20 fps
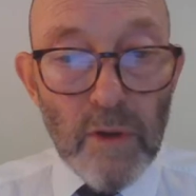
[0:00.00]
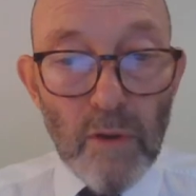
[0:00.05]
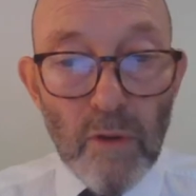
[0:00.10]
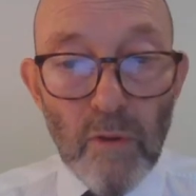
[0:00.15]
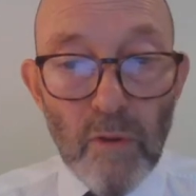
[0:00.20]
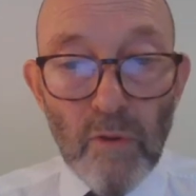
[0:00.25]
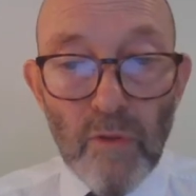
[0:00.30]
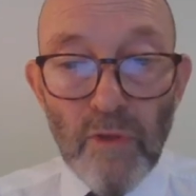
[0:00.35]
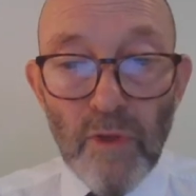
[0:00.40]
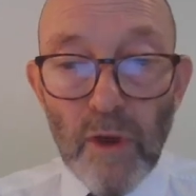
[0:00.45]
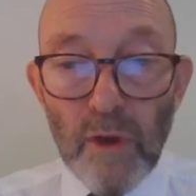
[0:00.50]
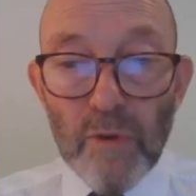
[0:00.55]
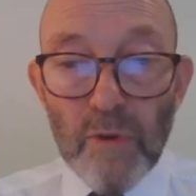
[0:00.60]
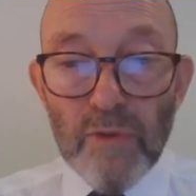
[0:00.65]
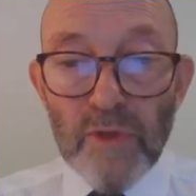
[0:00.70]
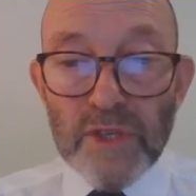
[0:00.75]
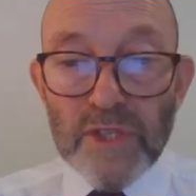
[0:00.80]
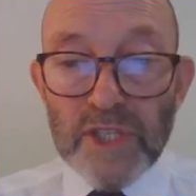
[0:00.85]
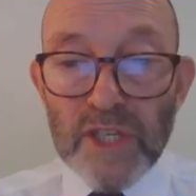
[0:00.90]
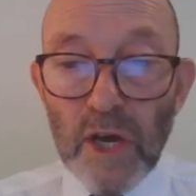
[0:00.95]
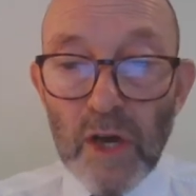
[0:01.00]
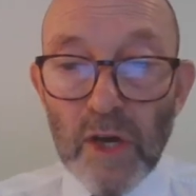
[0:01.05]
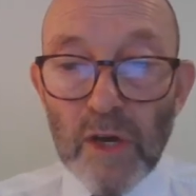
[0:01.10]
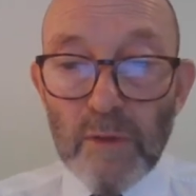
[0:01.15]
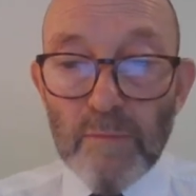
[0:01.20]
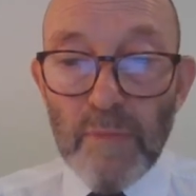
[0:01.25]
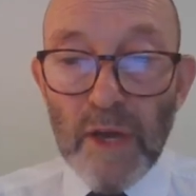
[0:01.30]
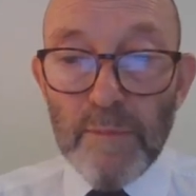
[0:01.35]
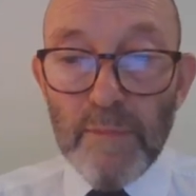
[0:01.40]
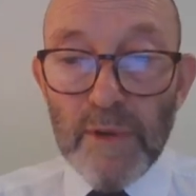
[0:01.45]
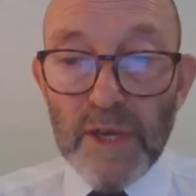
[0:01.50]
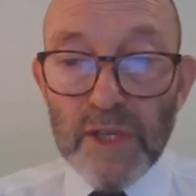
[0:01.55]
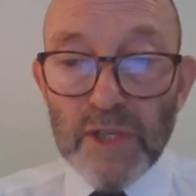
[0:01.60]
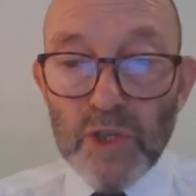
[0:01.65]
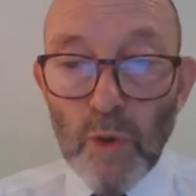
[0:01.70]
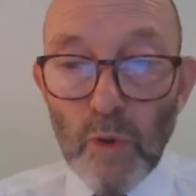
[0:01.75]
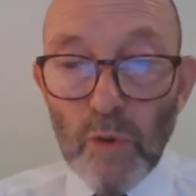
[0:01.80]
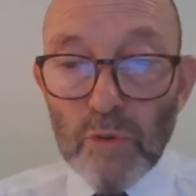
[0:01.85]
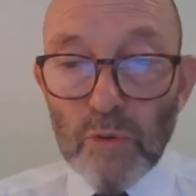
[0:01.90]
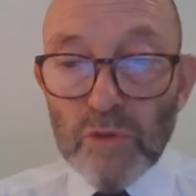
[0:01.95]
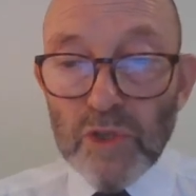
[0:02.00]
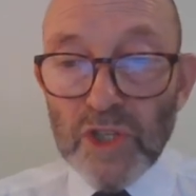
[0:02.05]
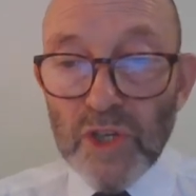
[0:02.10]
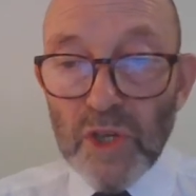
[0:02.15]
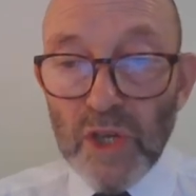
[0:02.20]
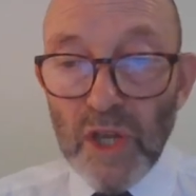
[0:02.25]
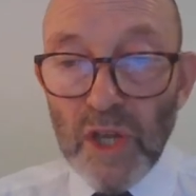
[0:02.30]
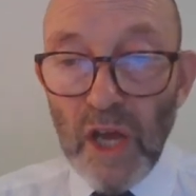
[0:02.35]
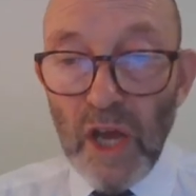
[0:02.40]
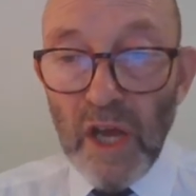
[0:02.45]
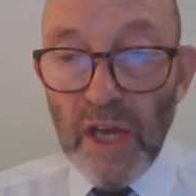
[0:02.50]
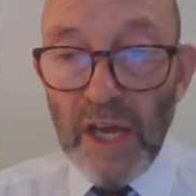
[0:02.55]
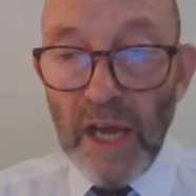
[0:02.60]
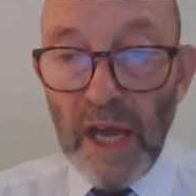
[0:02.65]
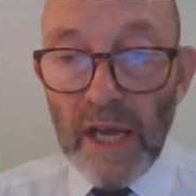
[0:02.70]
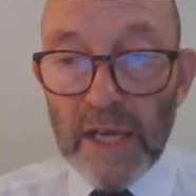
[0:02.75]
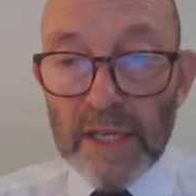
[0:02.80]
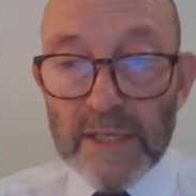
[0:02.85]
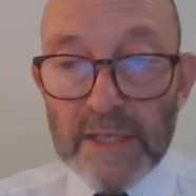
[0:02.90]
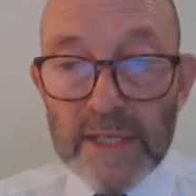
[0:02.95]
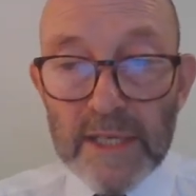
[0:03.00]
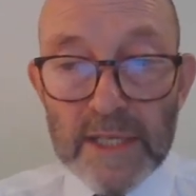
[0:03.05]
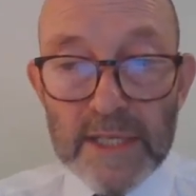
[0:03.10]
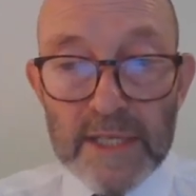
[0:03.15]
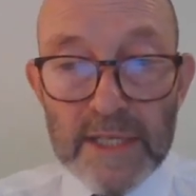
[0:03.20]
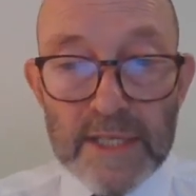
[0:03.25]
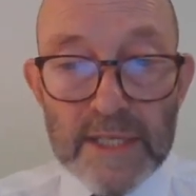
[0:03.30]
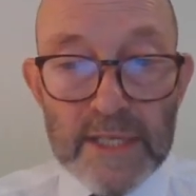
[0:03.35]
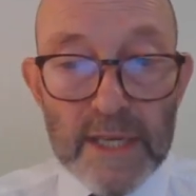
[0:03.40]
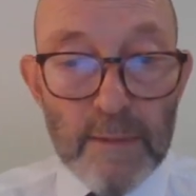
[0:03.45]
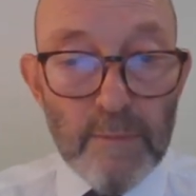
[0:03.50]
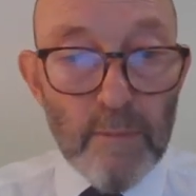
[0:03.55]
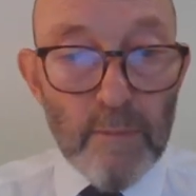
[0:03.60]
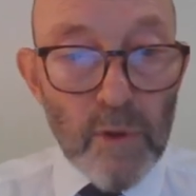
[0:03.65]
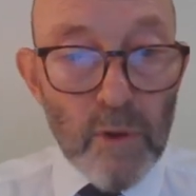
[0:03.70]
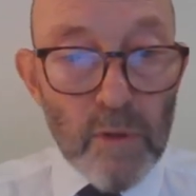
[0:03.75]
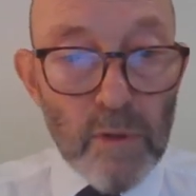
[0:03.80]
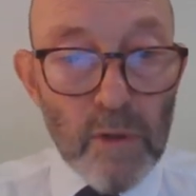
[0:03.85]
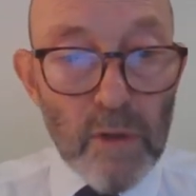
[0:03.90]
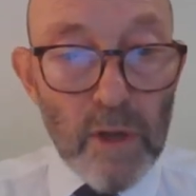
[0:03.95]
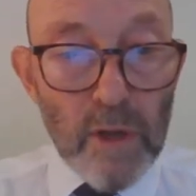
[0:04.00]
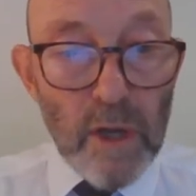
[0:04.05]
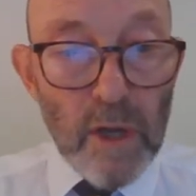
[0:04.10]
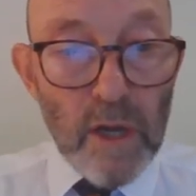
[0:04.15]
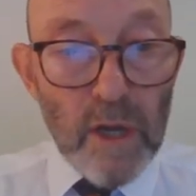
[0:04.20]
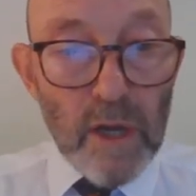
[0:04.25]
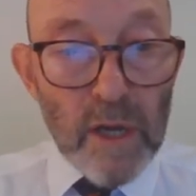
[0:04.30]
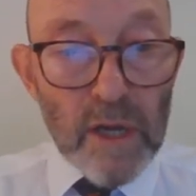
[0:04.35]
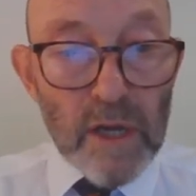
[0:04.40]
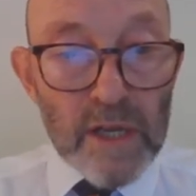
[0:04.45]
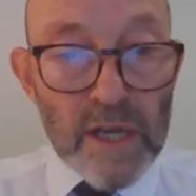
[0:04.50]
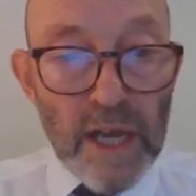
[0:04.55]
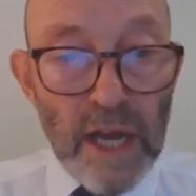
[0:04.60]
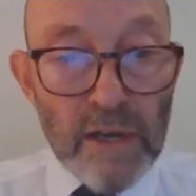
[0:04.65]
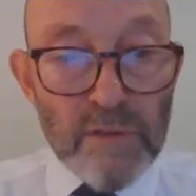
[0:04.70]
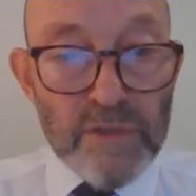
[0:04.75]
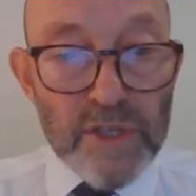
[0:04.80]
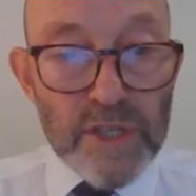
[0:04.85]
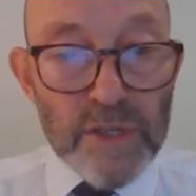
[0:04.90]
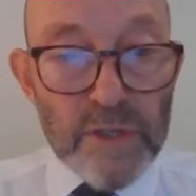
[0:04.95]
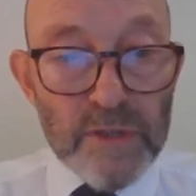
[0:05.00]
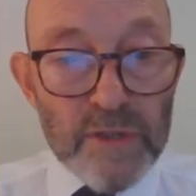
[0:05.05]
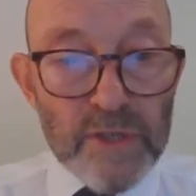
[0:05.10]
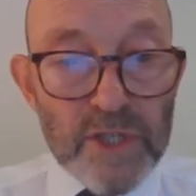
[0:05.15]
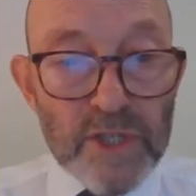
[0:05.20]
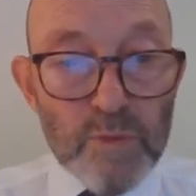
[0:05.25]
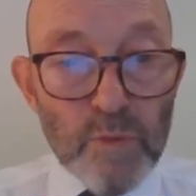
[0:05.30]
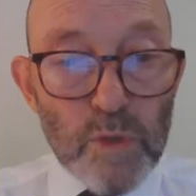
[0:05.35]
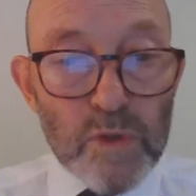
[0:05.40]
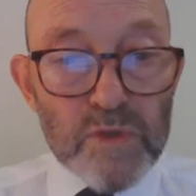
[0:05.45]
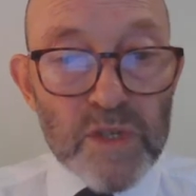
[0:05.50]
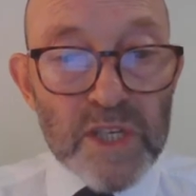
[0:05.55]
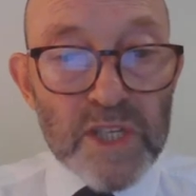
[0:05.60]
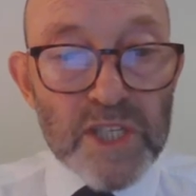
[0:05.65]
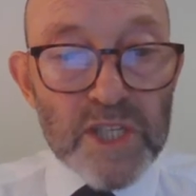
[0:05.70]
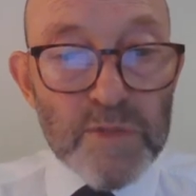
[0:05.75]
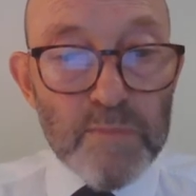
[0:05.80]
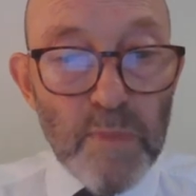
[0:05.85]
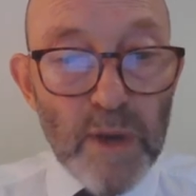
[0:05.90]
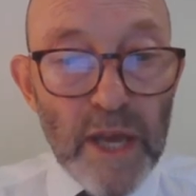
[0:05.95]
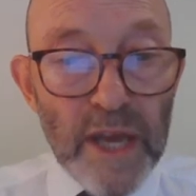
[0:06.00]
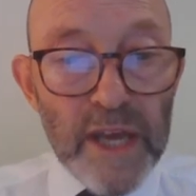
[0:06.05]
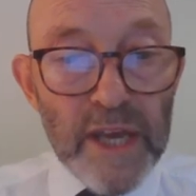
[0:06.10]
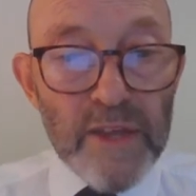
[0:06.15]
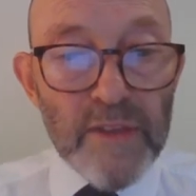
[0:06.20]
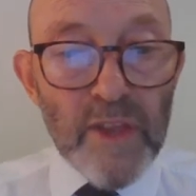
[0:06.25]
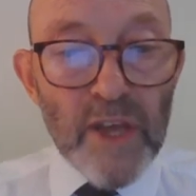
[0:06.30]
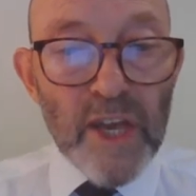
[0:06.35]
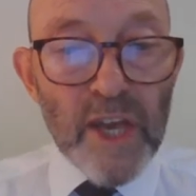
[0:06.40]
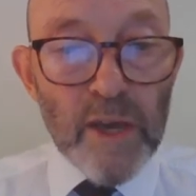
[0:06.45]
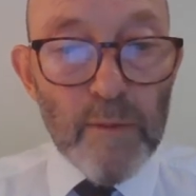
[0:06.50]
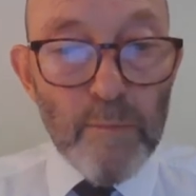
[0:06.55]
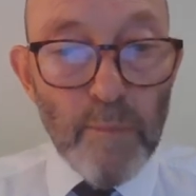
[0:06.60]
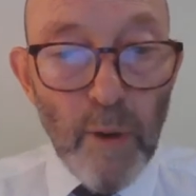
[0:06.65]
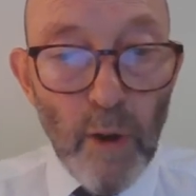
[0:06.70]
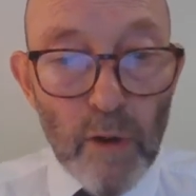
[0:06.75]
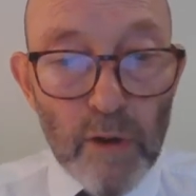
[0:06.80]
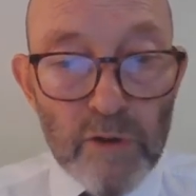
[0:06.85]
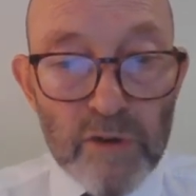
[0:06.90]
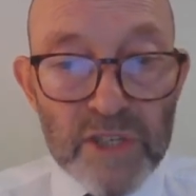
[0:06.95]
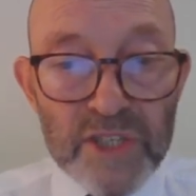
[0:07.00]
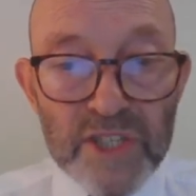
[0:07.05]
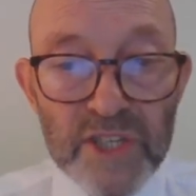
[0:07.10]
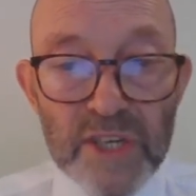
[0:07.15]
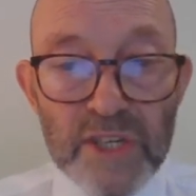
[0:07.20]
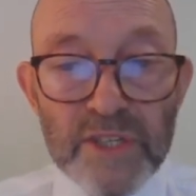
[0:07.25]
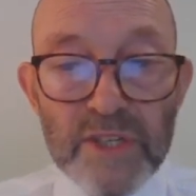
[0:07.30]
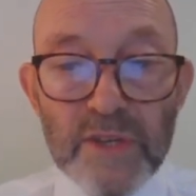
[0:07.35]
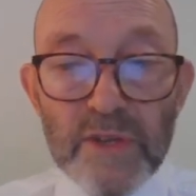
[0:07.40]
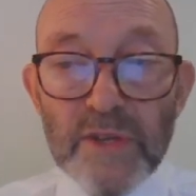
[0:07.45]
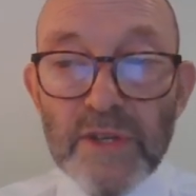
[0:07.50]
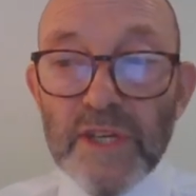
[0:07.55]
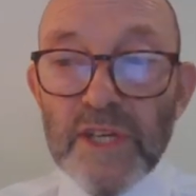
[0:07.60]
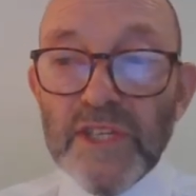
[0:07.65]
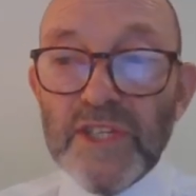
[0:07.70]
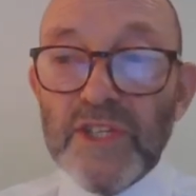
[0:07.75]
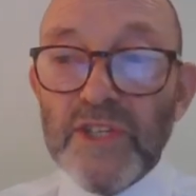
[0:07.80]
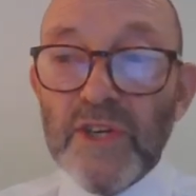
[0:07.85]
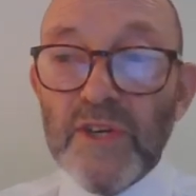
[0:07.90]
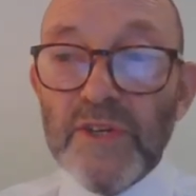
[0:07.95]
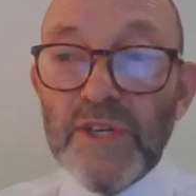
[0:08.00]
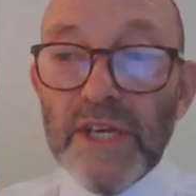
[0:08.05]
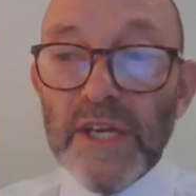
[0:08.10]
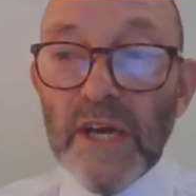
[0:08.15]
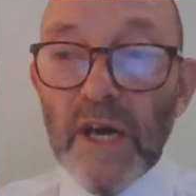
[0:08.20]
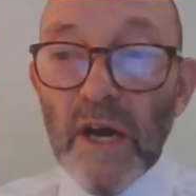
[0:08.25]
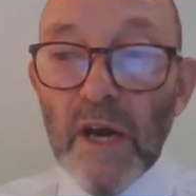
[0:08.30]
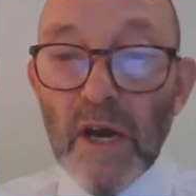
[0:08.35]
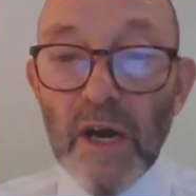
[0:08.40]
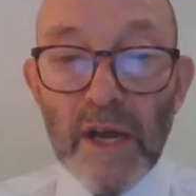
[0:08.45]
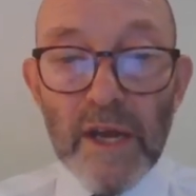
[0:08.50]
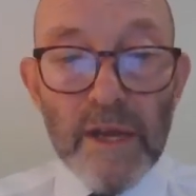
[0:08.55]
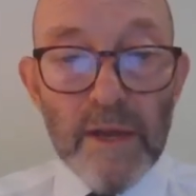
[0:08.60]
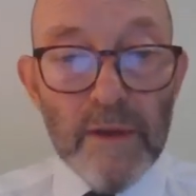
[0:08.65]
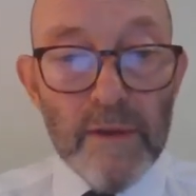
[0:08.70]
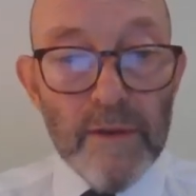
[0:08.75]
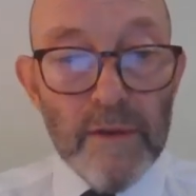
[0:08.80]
Although the tongue may be taught to lie and disassemble, countenance will display the hypocrisy to the discerning eye.